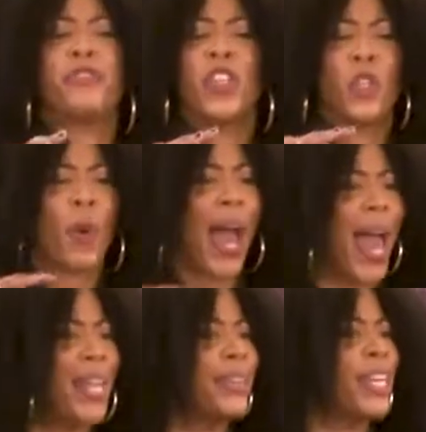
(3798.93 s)
for you. I
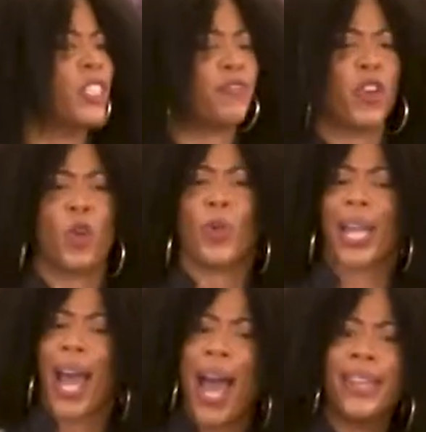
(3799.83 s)
had this for you, and
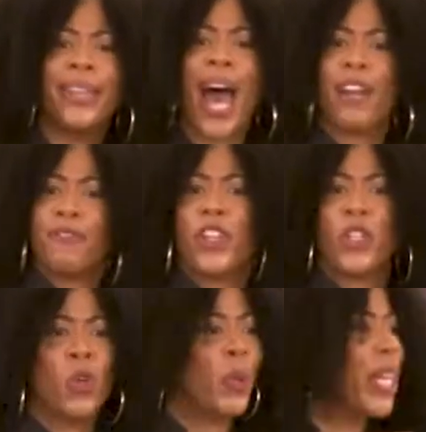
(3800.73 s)
I had that for you,